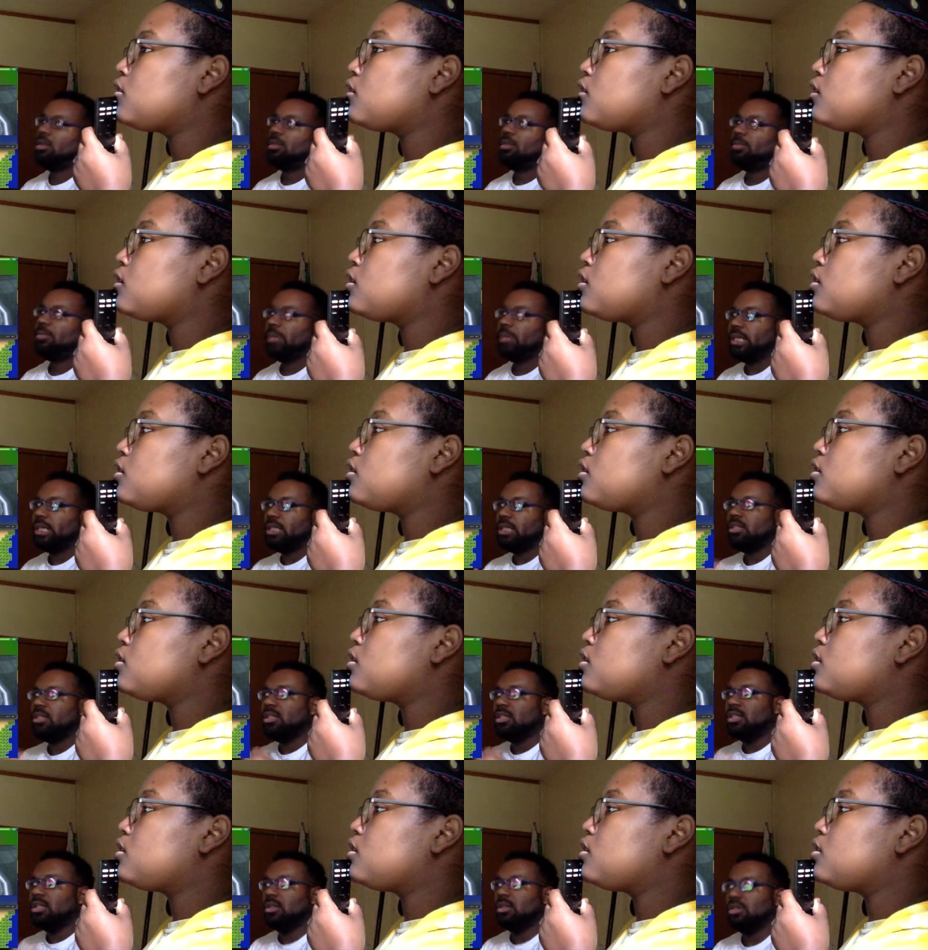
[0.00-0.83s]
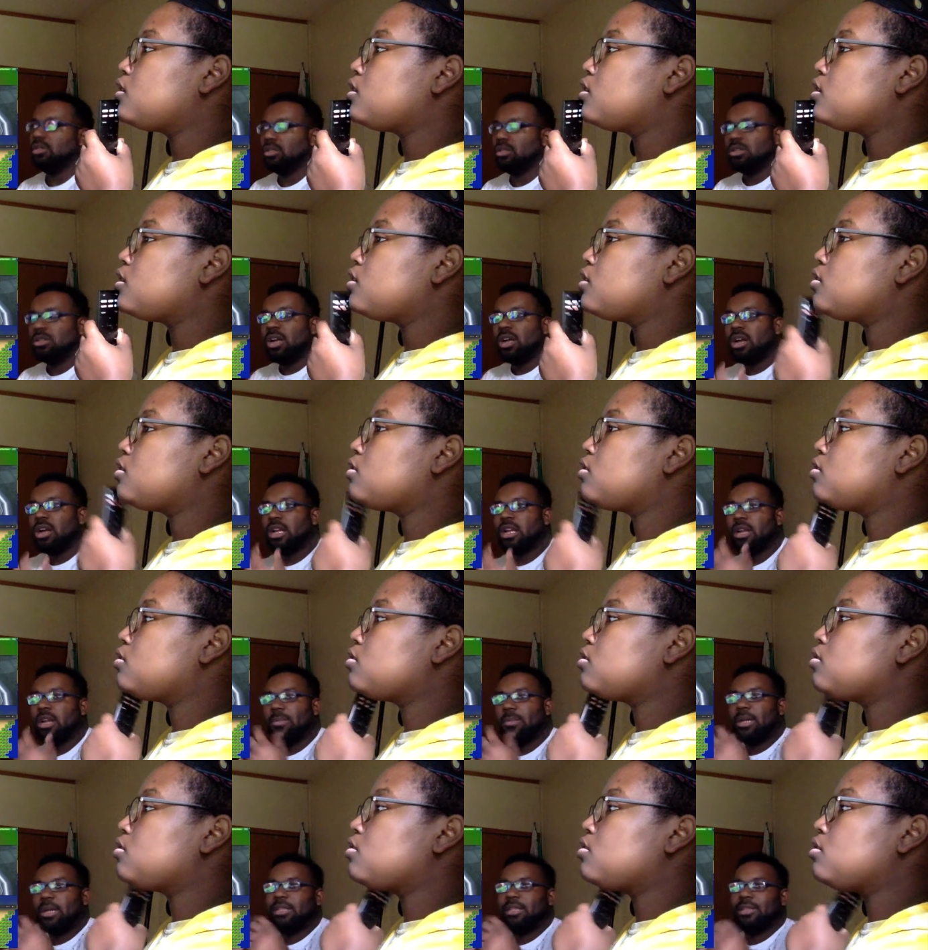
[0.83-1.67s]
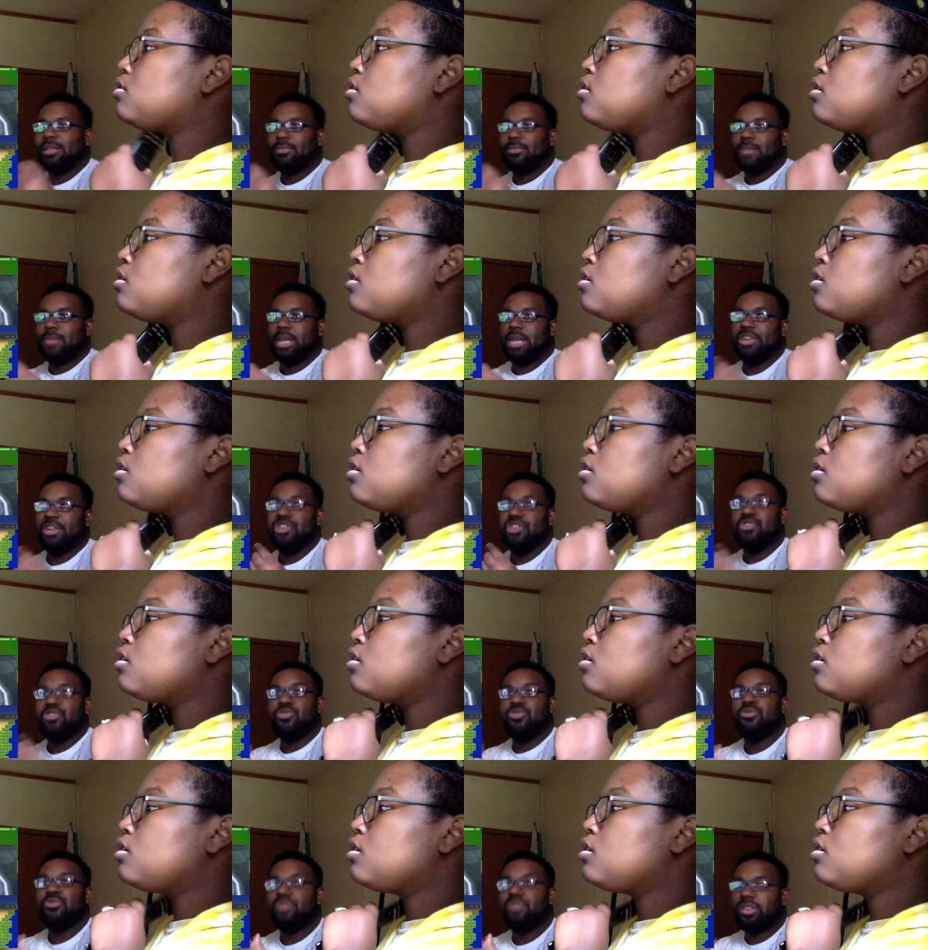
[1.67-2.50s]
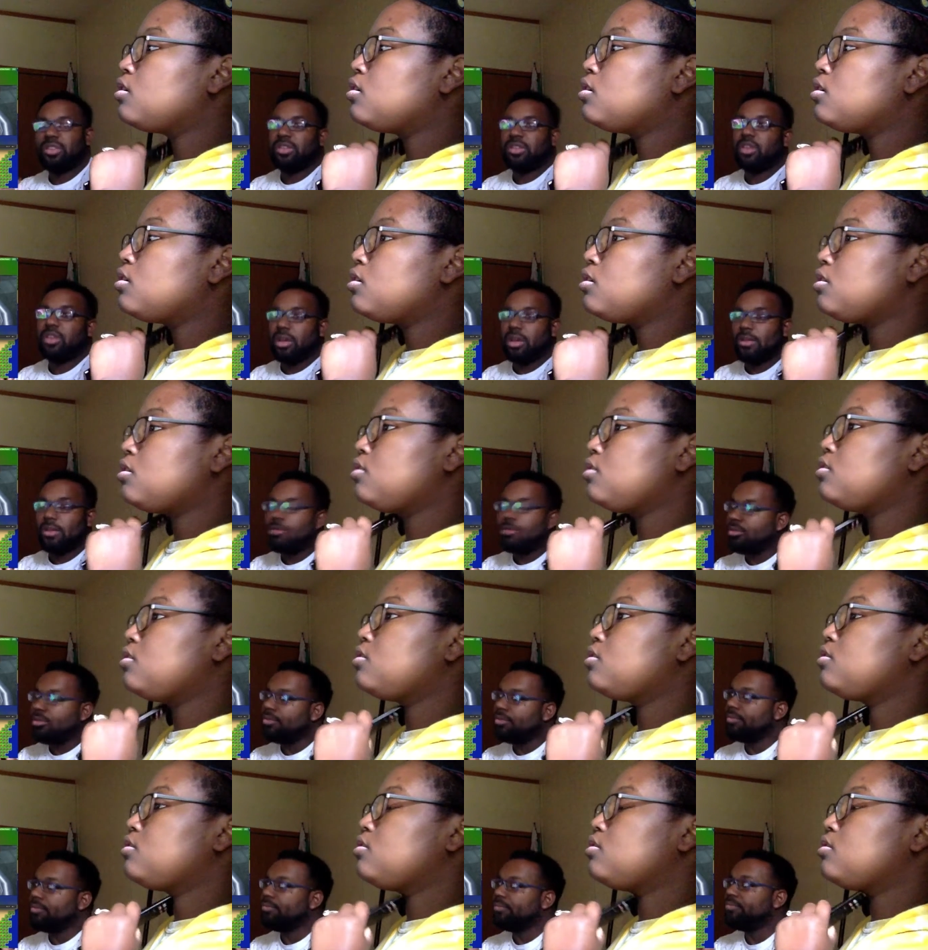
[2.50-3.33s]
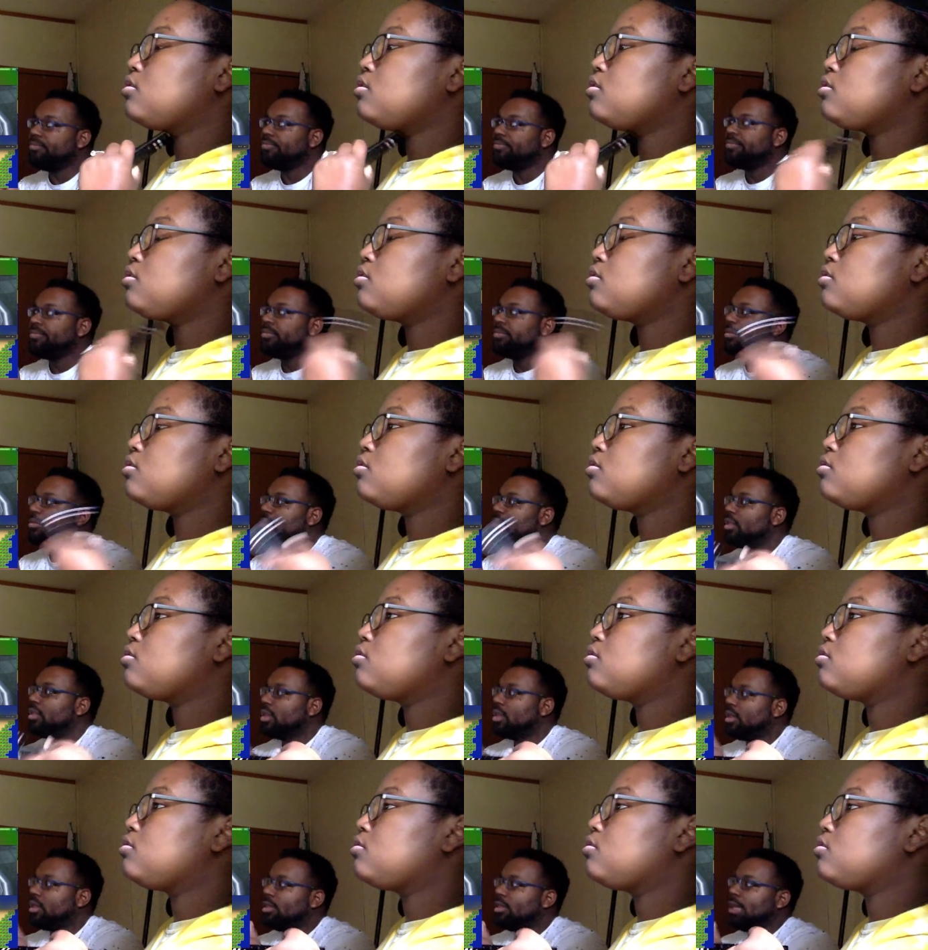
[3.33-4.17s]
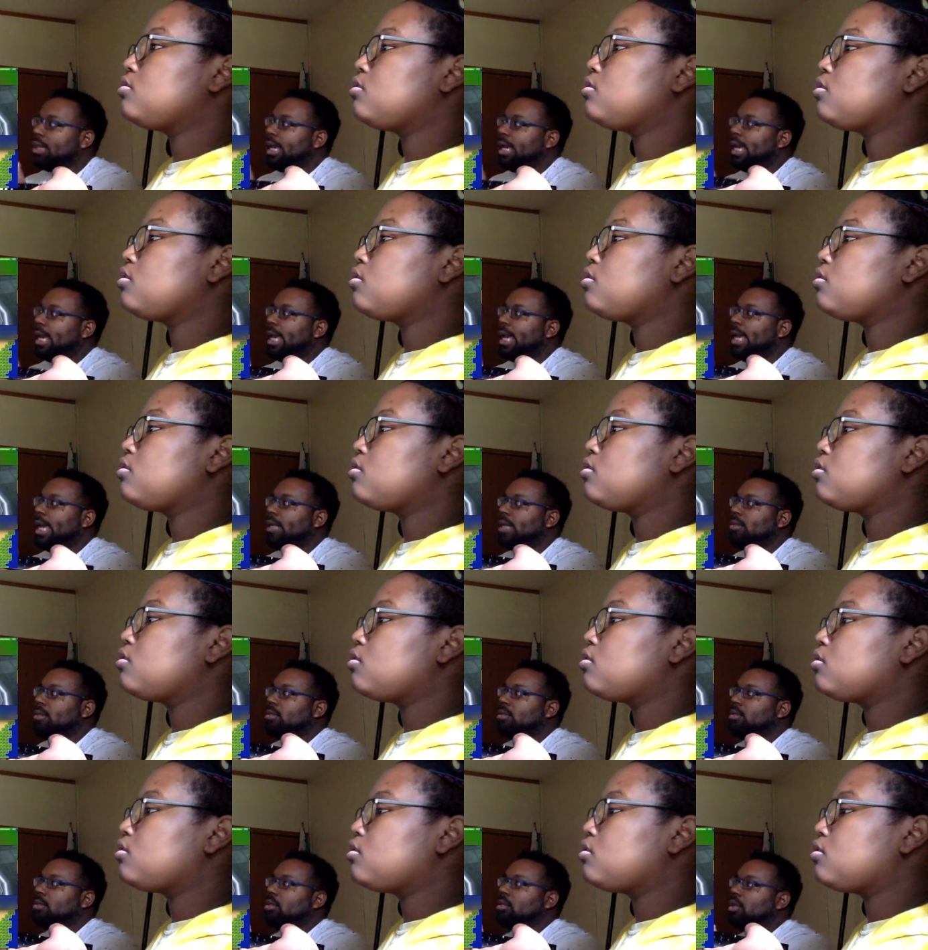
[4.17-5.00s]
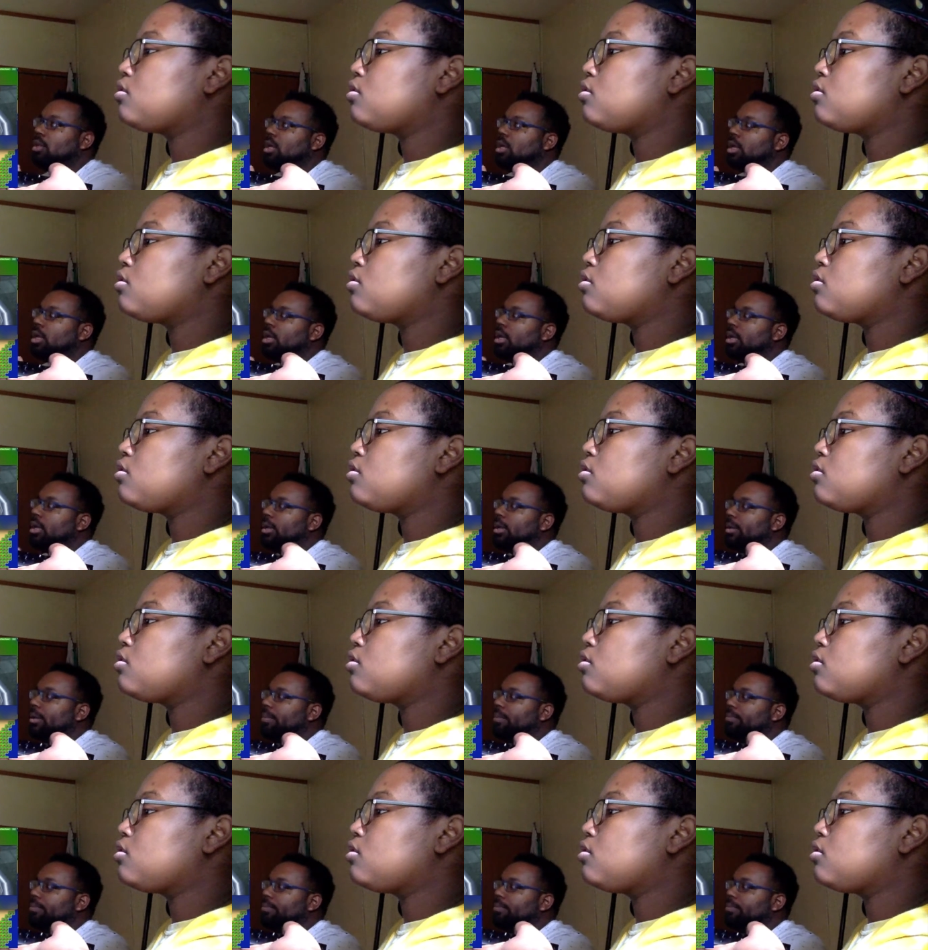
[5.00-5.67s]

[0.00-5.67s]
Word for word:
Speaker 1: but you know, you're talking about the minute exactly the stuff like the that um, uh,